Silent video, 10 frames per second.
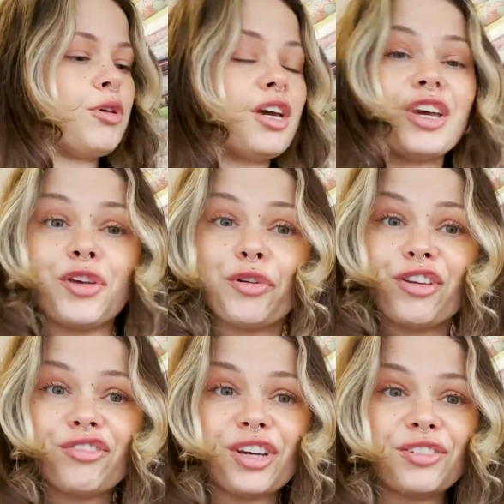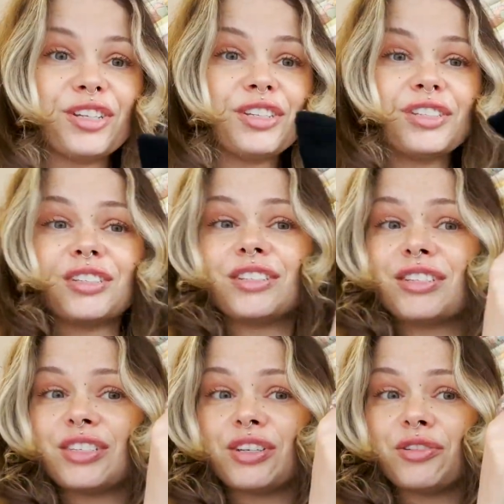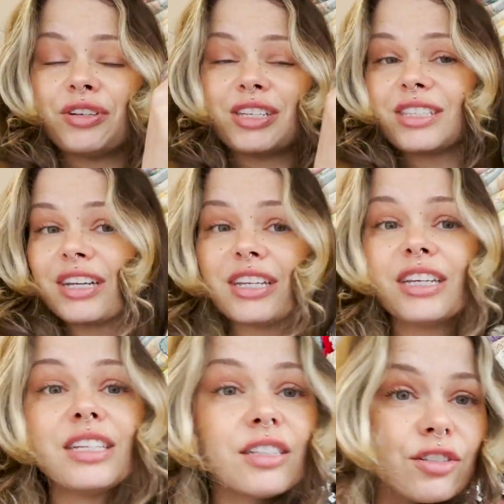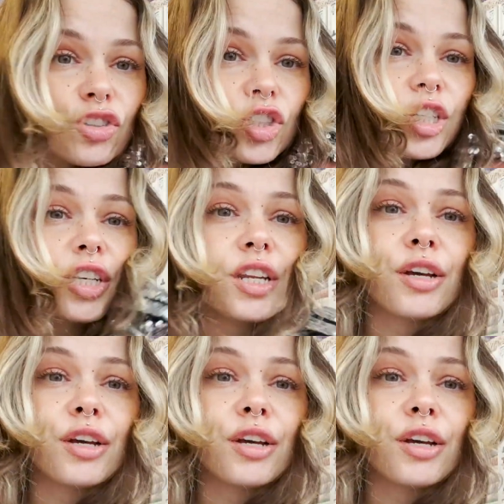yeah, anyway, I found it. So excited. I'm going to try it on now.